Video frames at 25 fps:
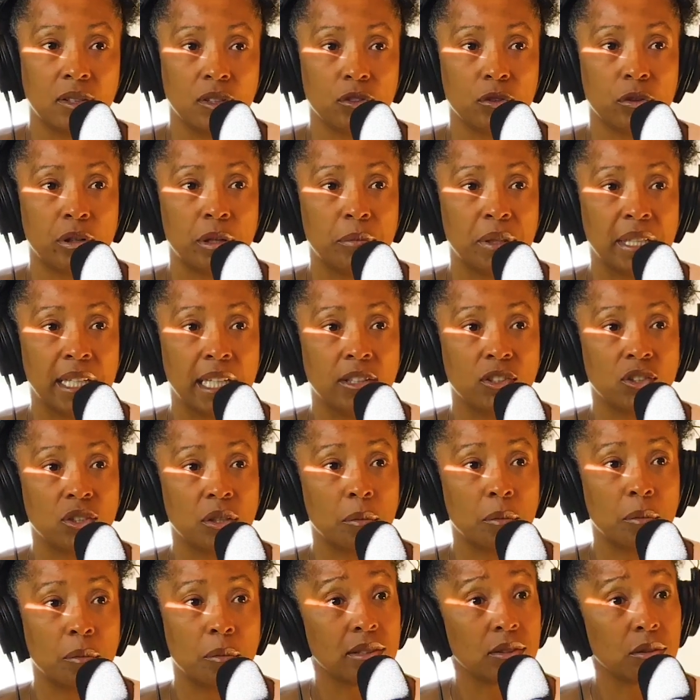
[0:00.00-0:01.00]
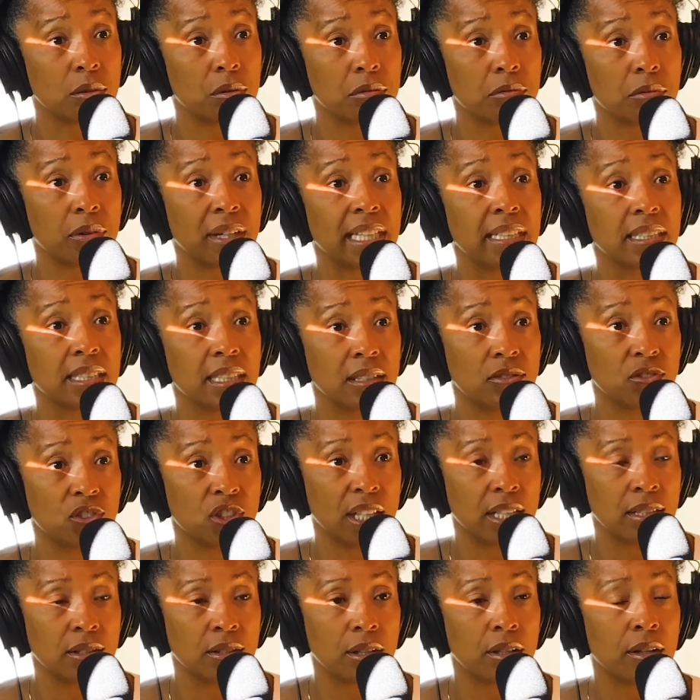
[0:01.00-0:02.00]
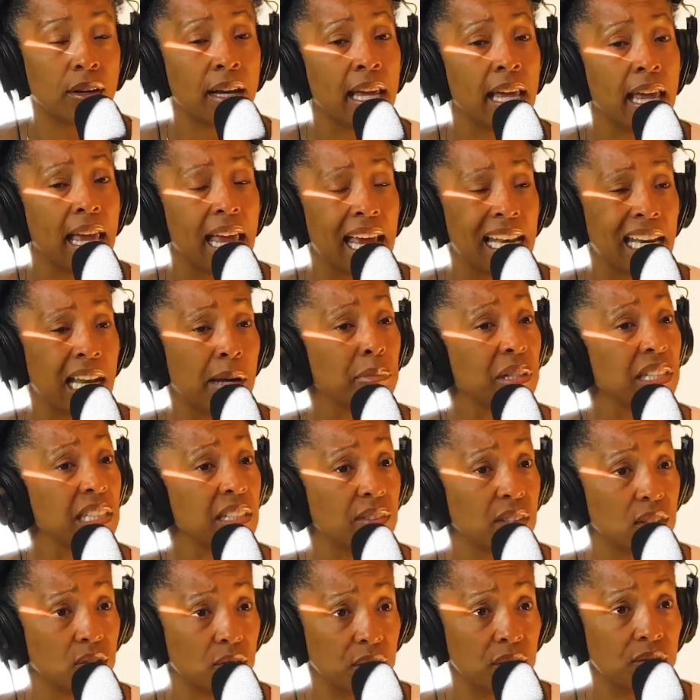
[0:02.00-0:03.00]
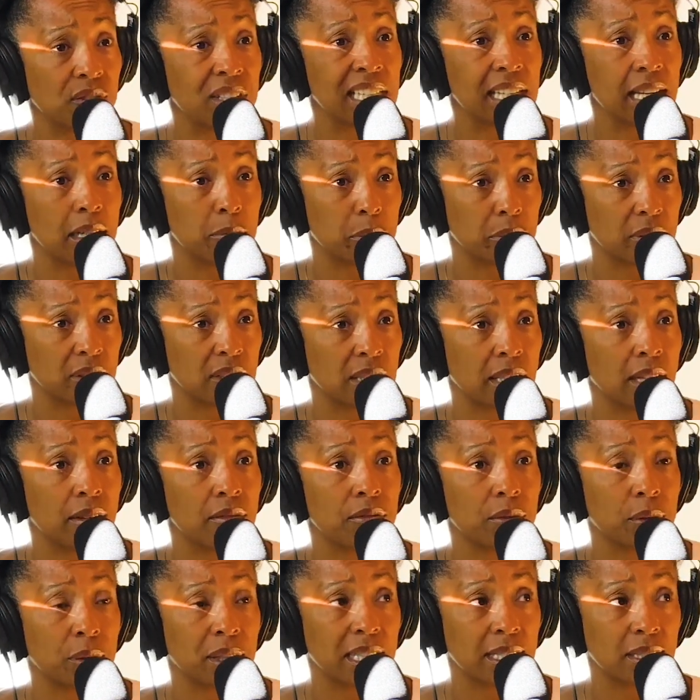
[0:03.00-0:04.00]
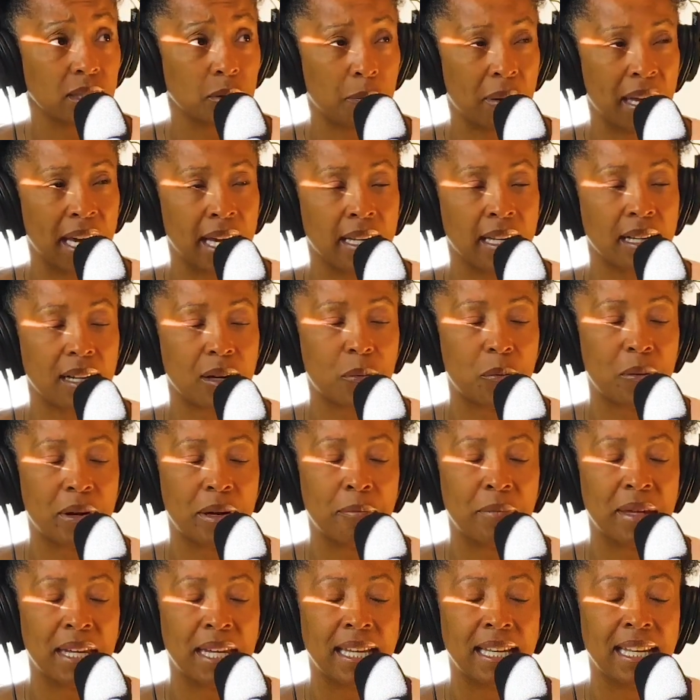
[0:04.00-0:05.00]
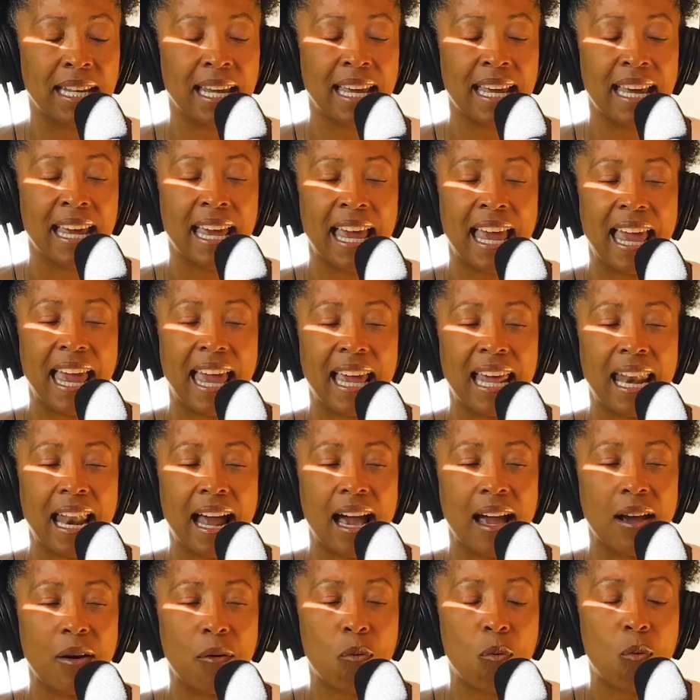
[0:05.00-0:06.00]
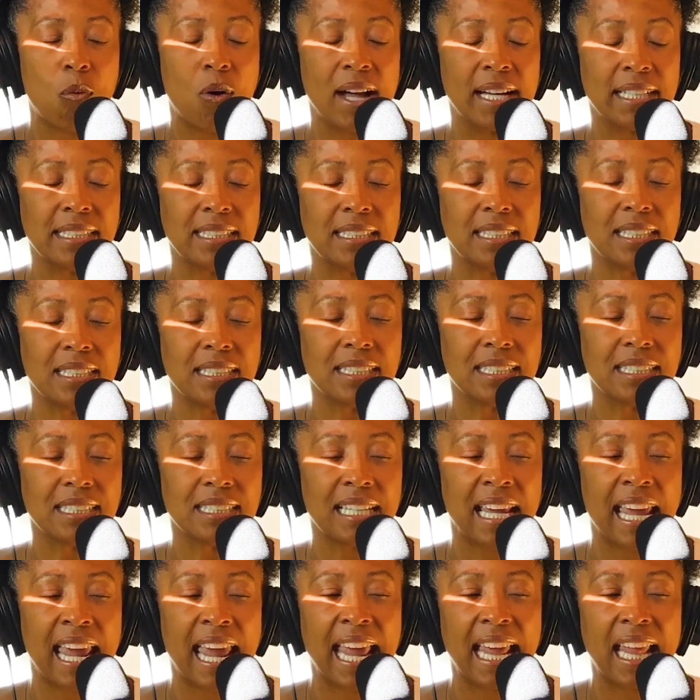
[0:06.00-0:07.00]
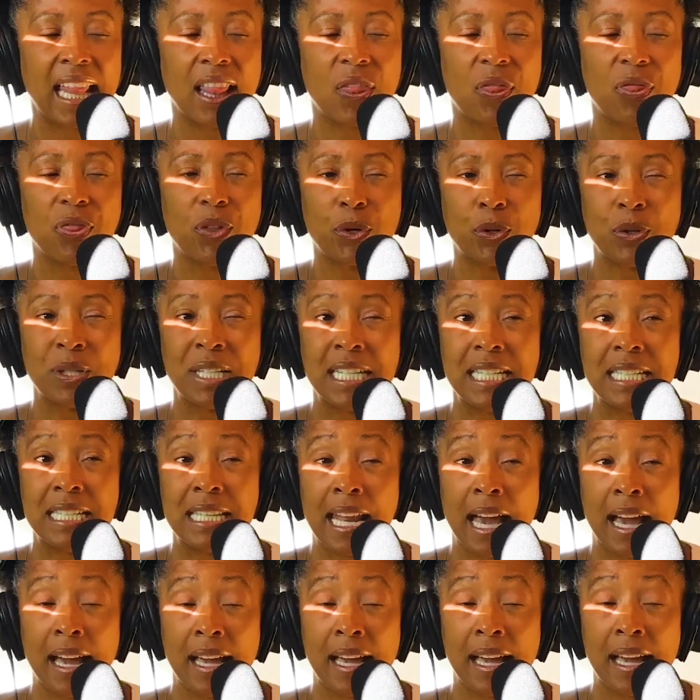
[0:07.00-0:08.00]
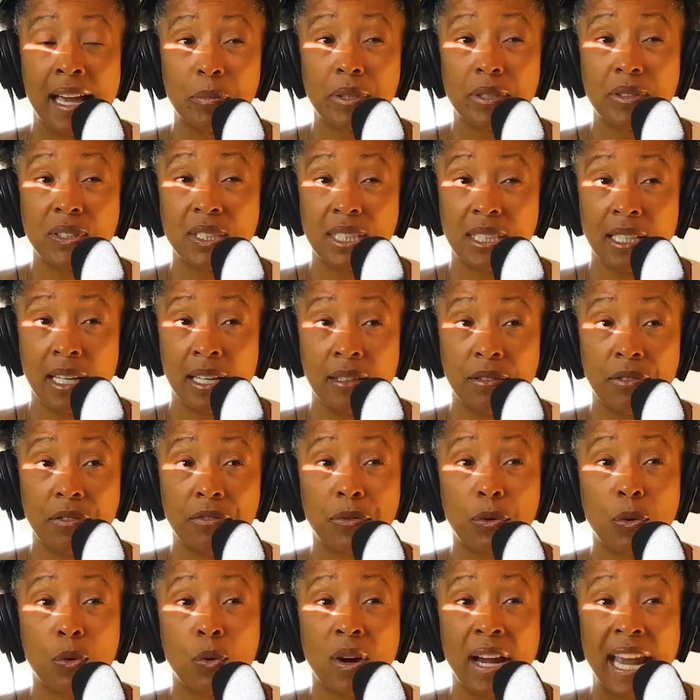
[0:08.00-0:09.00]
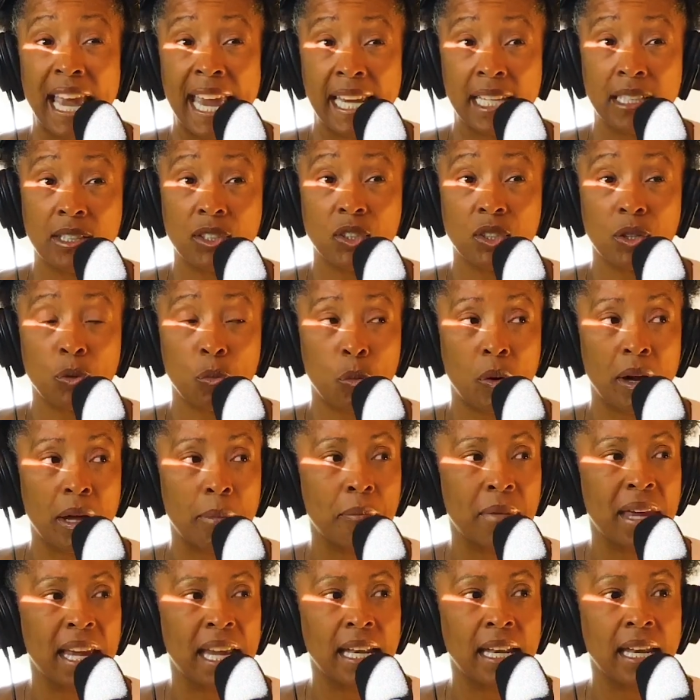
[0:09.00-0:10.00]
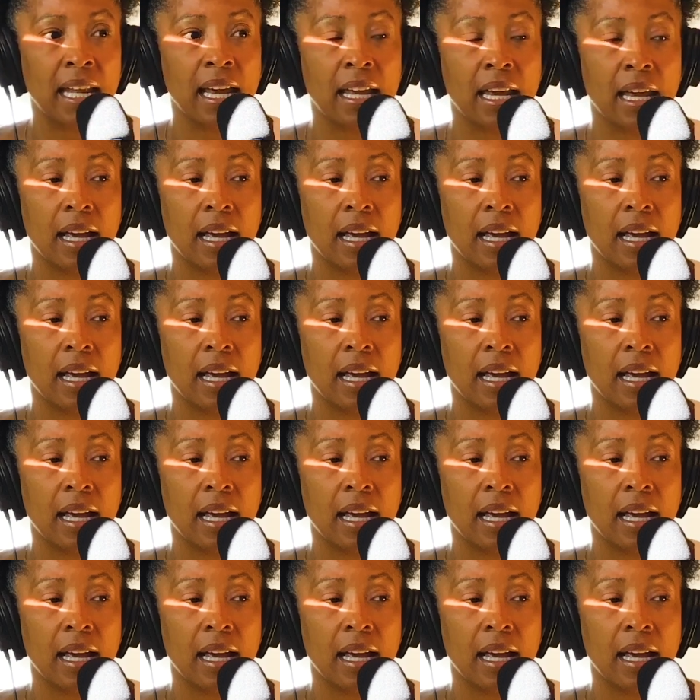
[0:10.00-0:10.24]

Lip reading: discrimination based on race and gender. And I believe it's 58% for Hispanic women. And I want to say 39% for Asian women.